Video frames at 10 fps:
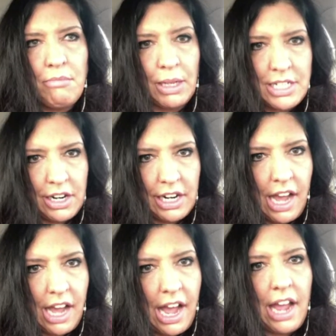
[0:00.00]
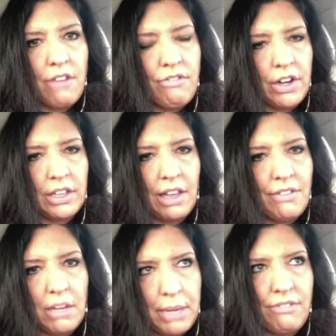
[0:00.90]
military guy, very
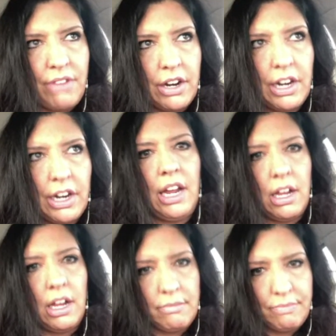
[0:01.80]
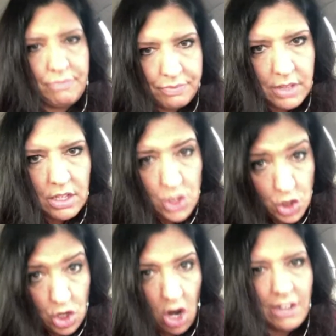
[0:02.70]
loving, but very
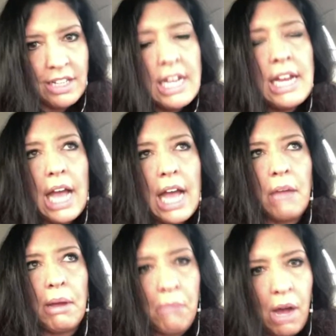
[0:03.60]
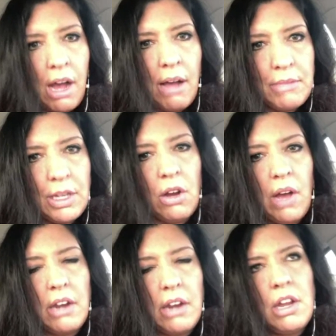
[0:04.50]
strong. And my mom,
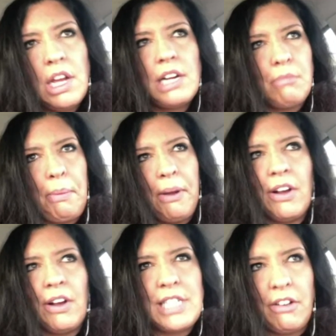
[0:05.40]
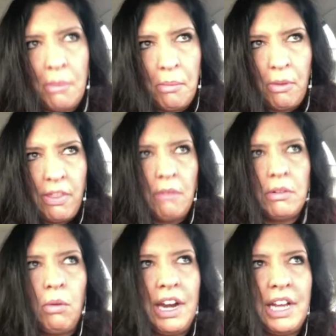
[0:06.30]
and my parents, I remember they
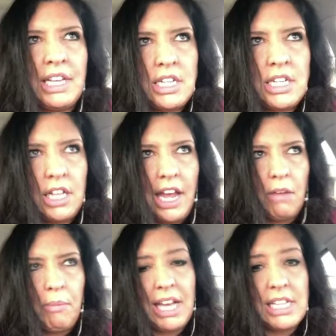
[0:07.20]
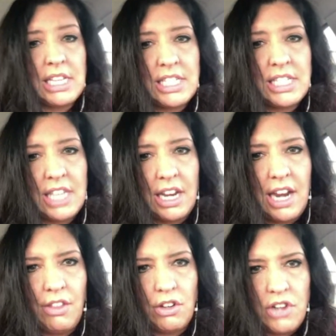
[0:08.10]
would want us to, like, because it's
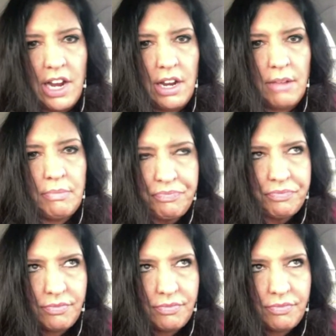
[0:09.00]
Sunday and they're trying to